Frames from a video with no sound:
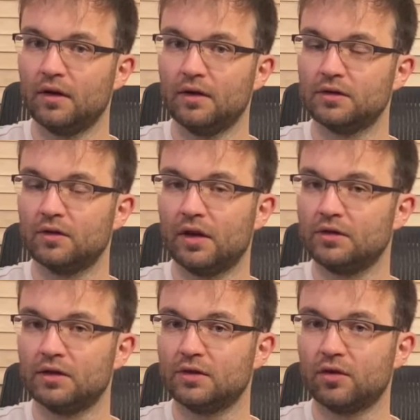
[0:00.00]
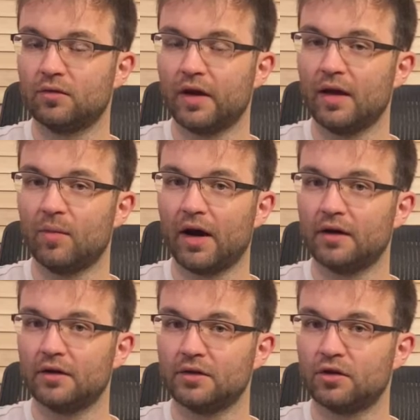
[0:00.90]
So that's just over A
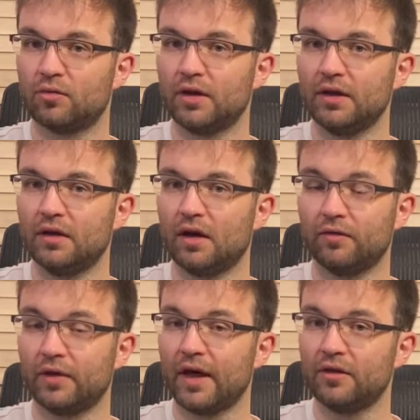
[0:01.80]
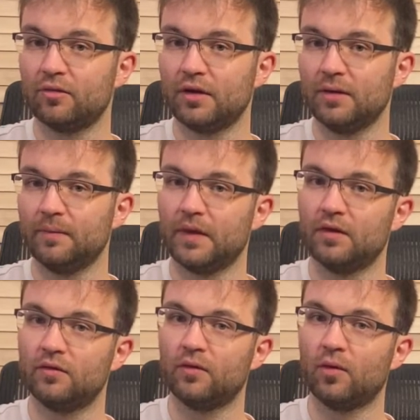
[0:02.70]
minor. It's flat 3,
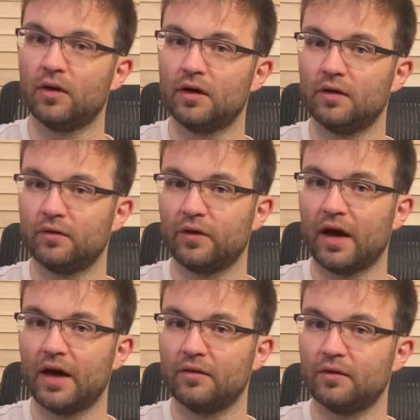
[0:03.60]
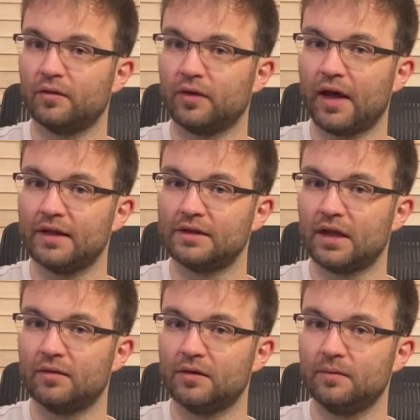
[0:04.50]
4, 5, flat
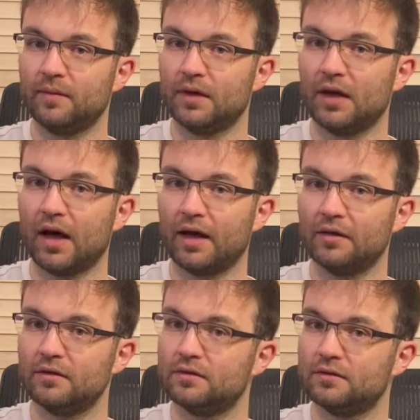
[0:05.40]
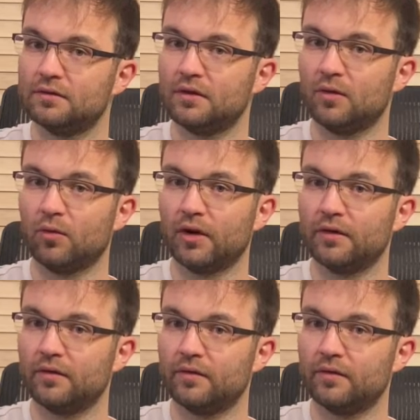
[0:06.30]
7, 9, and 1.